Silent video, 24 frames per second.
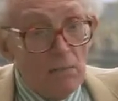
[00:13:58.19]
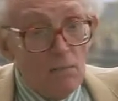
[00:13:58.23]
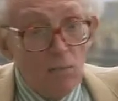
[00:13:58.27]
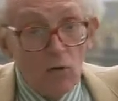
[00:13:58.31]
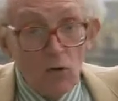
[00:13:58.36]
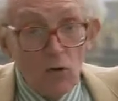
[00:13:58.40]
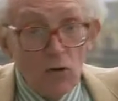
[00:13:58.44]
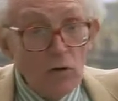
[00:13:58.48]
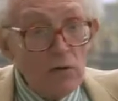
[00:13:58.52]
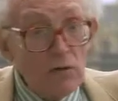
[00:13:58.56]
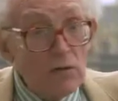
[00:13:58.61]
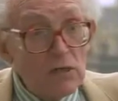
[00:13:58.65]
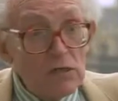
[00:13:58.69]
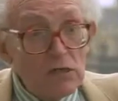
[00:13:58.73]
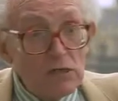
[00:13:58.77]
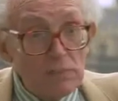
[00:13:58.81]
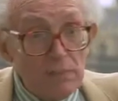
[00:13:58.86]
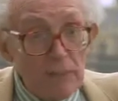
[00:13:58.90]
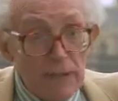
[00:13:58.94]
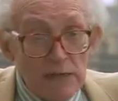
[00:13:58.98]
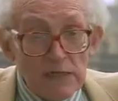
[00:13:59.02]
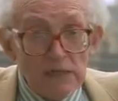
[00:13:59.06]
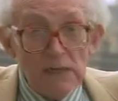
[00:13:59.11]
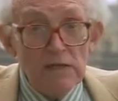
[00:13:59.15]
more
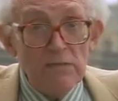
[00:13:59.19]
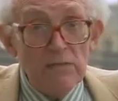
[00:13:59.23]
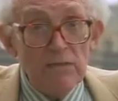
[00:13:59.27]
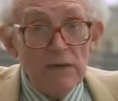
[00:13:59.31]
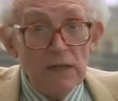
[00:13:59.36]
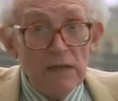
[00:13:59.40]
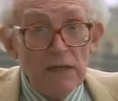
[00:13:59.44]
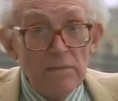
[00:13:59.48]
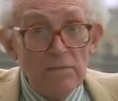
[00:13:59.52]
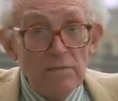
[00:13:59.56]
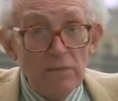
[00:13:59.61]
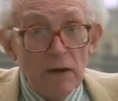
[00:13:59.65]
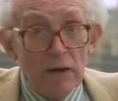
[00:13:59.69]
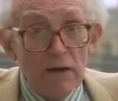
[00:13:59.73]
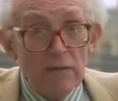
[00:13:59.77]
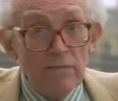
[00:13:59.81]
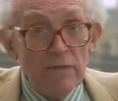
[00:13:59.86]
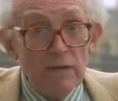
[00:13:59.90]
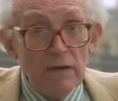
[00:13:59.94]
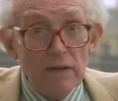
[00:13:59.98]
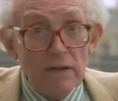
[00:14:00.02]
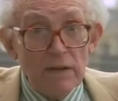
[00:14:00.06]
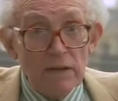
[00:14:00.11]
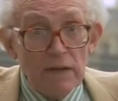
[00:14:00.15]
expansively and
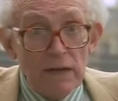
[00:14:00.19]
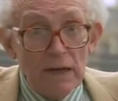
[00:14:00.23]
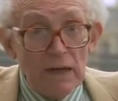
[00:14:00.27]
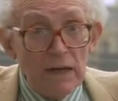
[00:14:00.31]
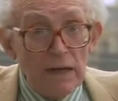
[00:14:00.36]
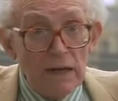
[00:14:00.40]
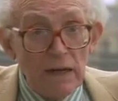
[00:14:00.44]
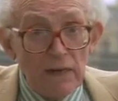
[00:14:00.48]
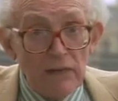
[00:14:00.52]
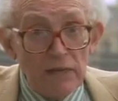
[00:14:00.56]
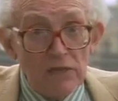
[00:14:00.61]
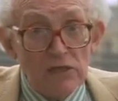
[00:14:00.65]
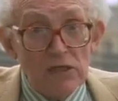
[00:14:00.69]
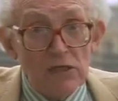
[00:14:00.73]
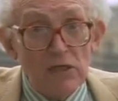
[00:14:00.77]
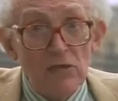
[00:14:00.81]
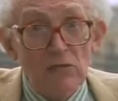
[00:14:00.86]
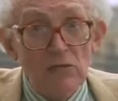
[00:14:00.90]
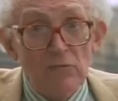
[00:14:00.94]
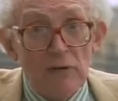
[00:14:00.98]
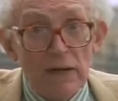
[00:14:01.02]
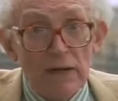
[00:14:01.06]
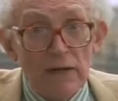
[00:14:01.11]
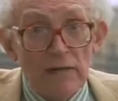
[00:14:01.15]
bravely than any other
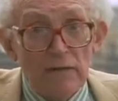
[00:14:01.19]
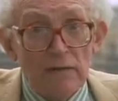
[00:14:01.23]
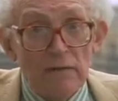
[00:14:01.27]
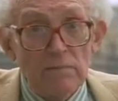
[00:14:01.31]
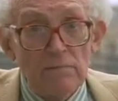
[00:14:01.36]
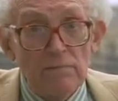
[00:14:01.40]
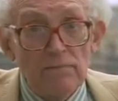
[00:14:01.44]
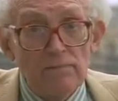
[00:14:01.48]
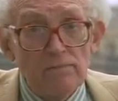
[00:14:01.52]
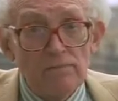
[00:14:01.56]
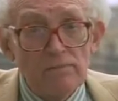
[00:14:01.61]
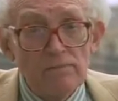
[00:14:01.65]
single writer